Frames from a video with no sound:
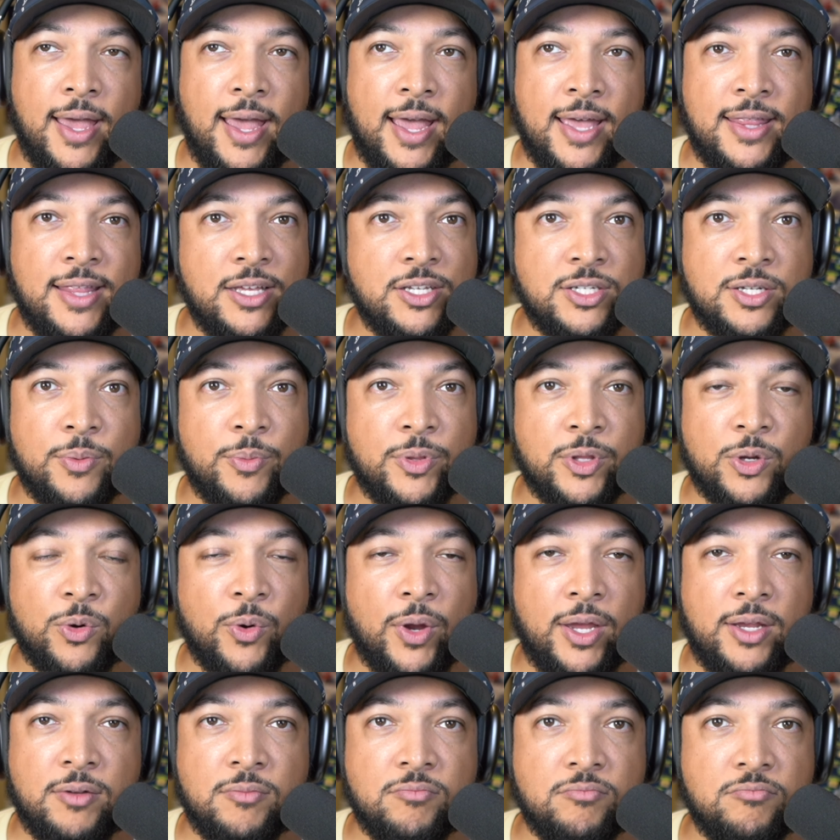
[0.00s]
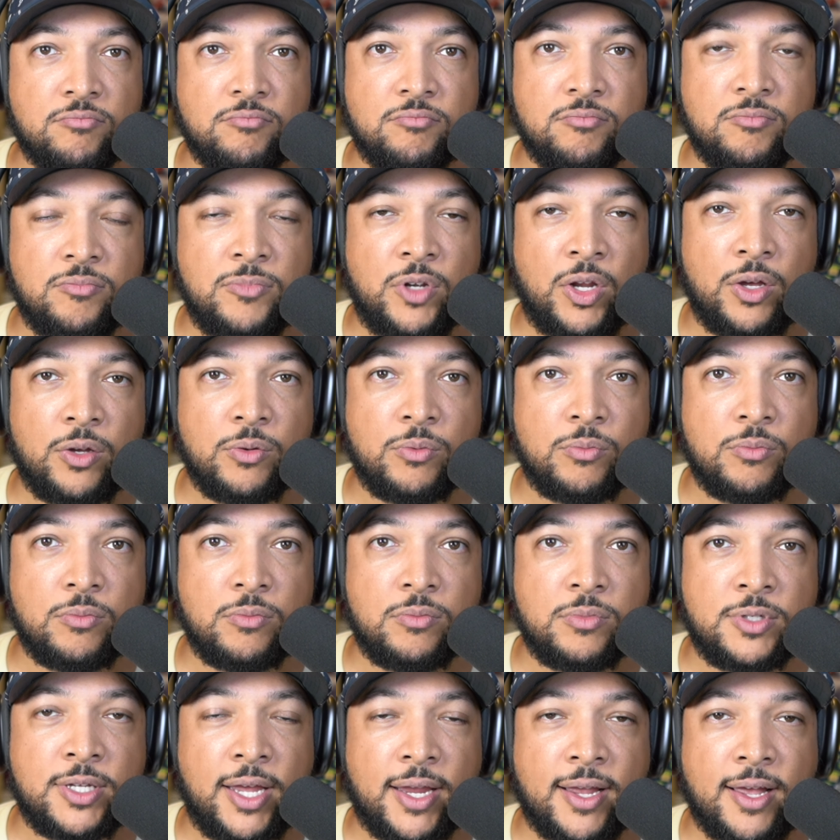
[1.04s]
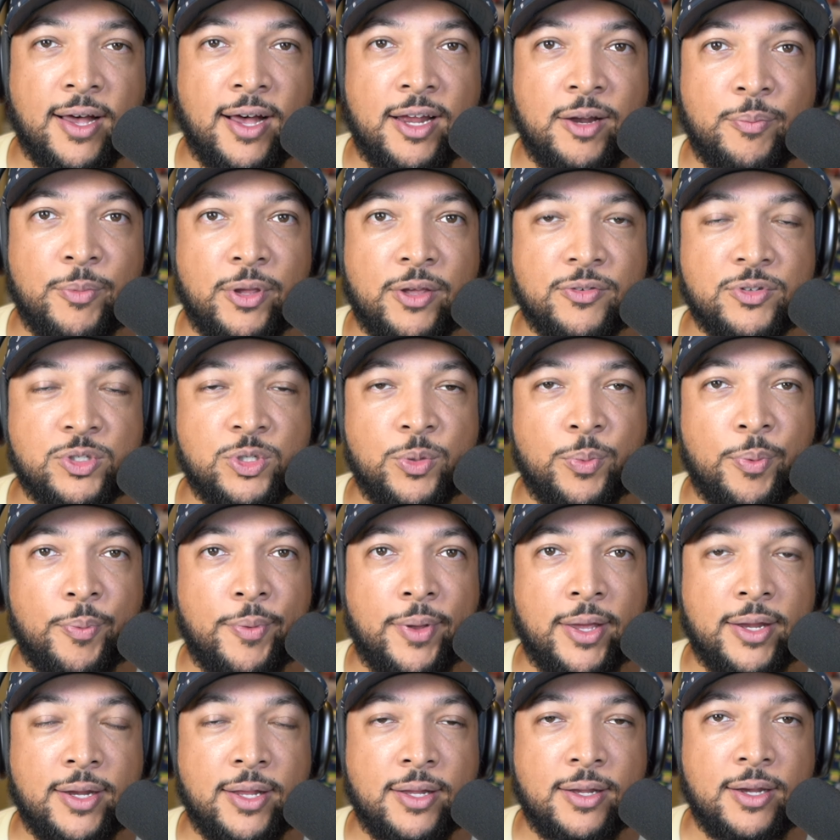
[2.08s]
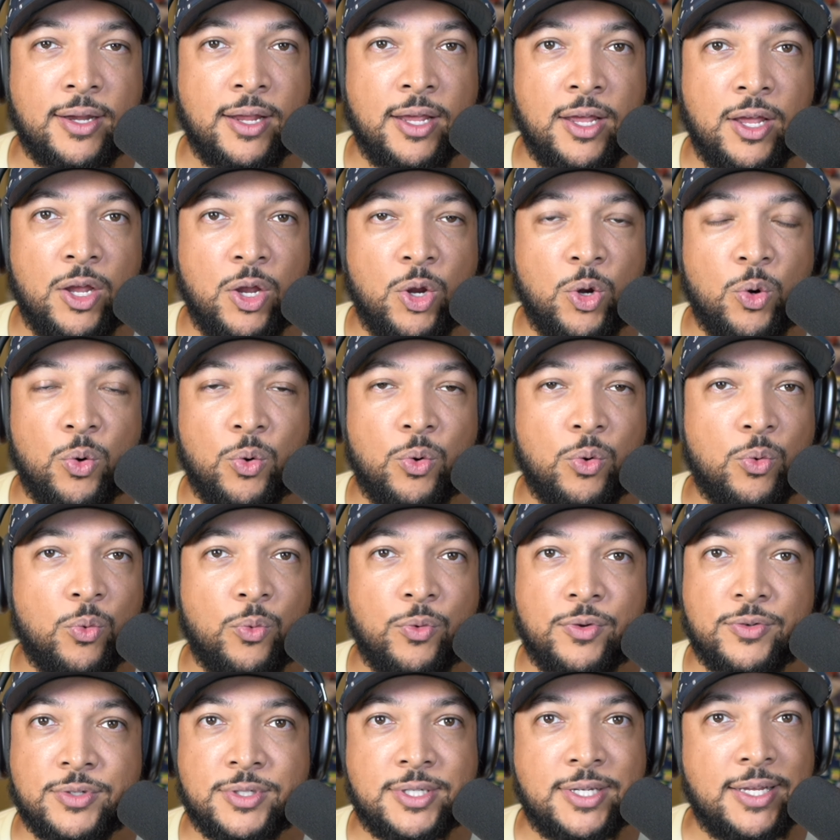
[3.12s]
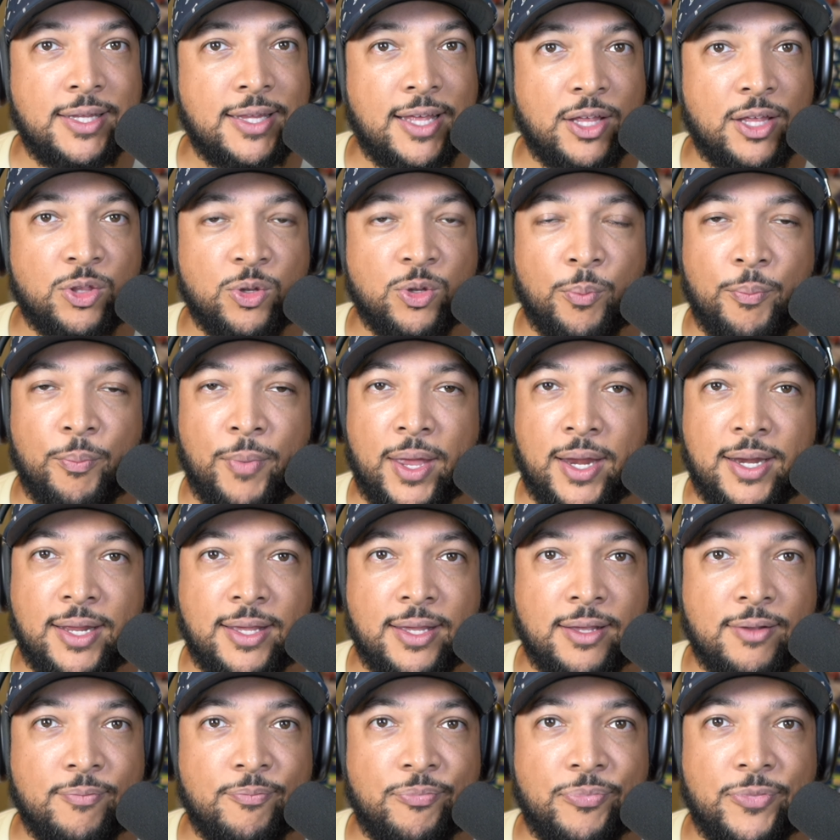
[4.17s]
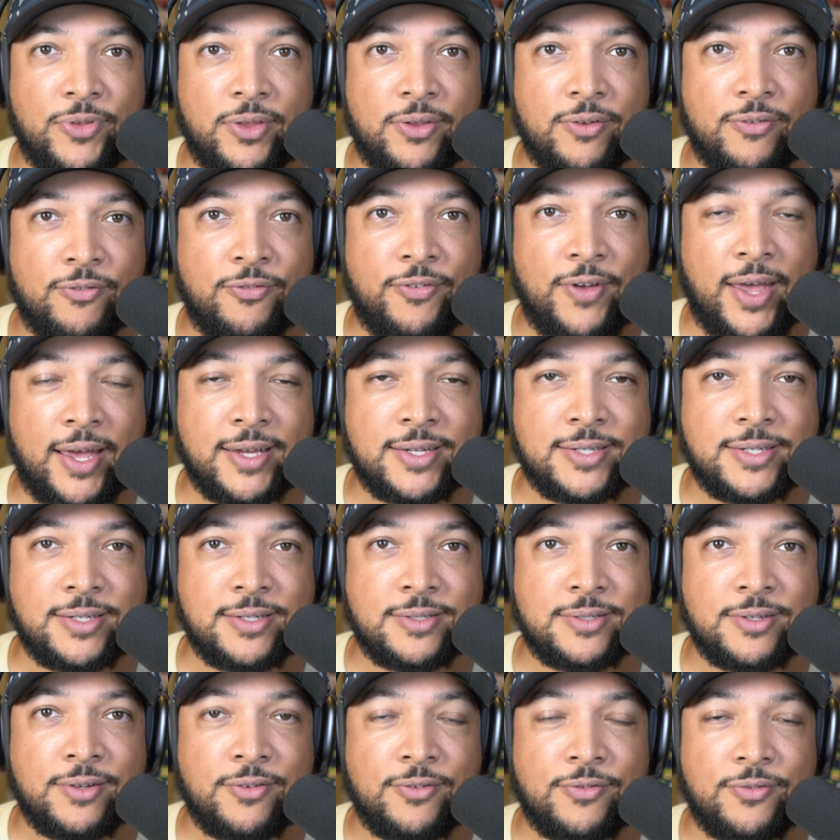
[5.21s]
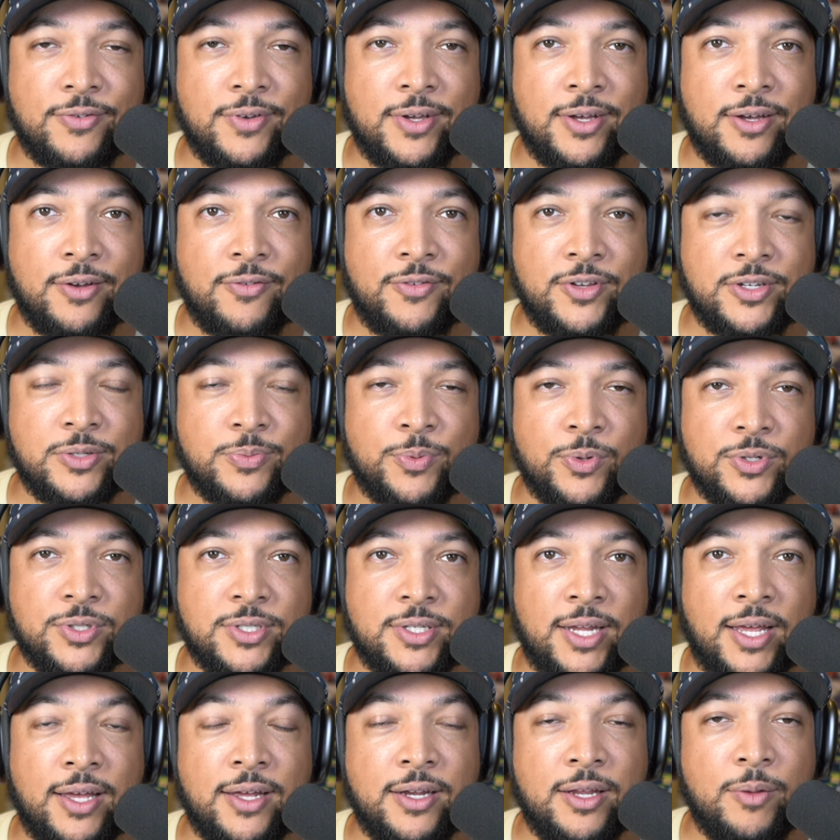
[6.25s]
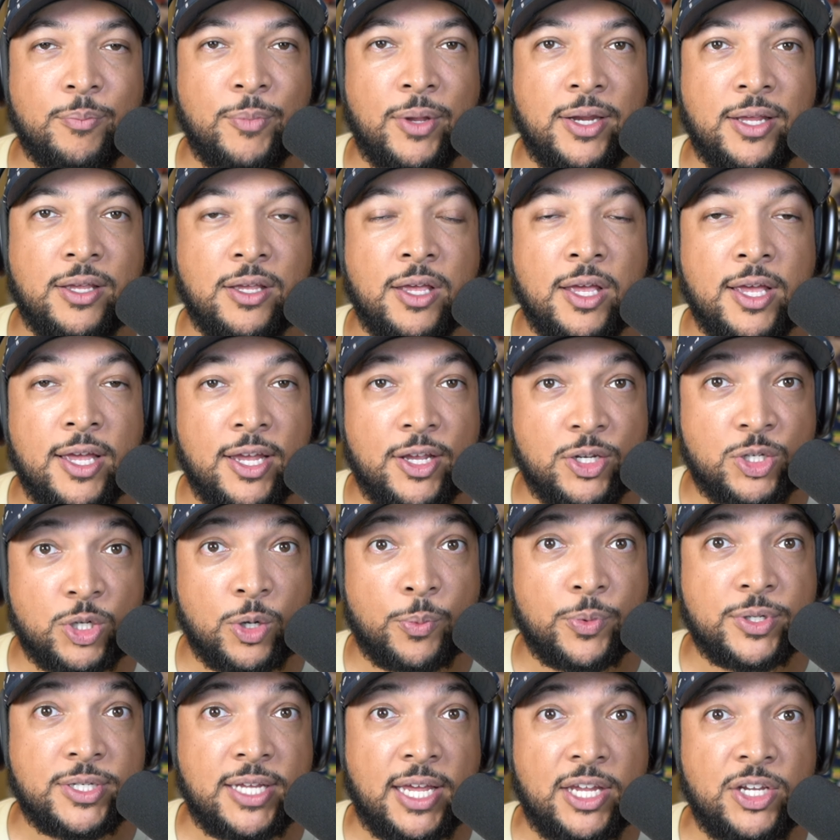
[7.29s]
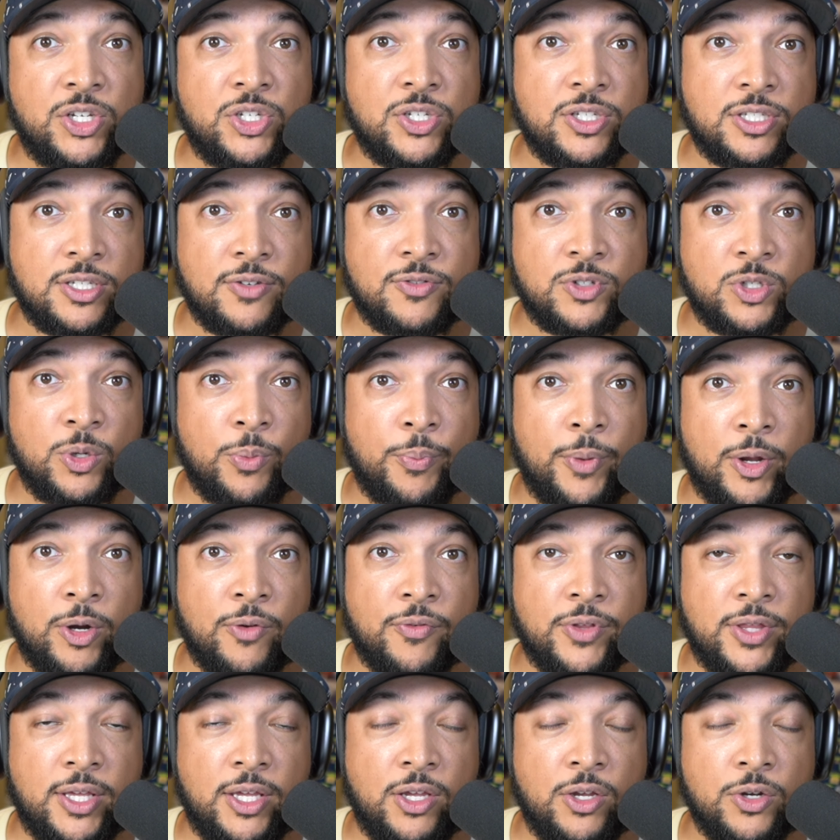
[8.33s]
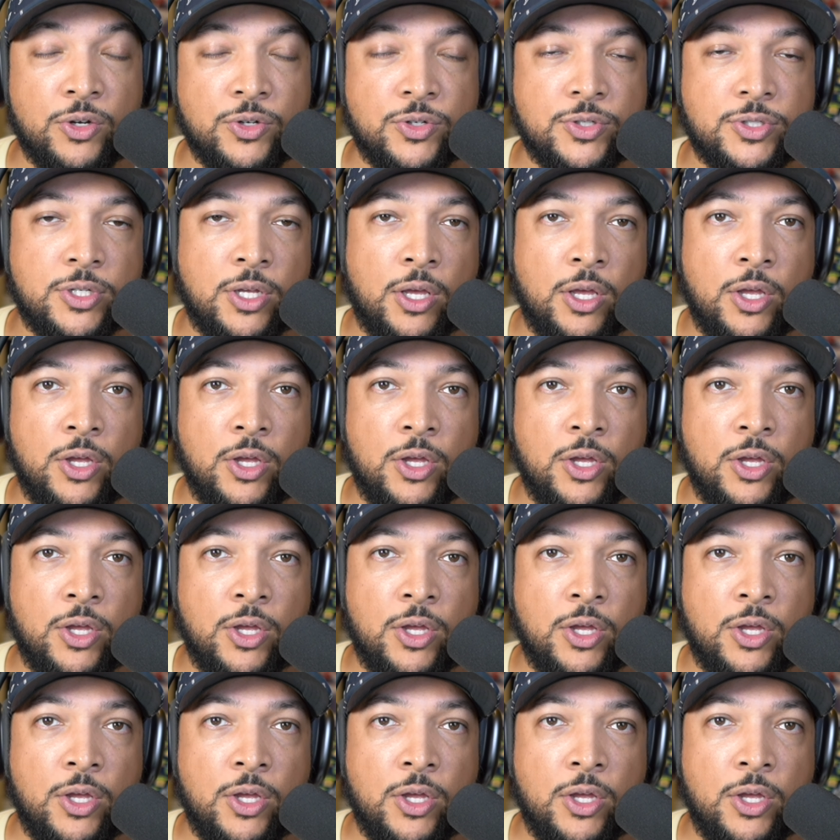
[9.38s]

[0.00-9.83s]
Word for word: And that's something the great, you know, dichotomy of Superman and seen that through many facets of of his personality and many interpretations of Superman over the years.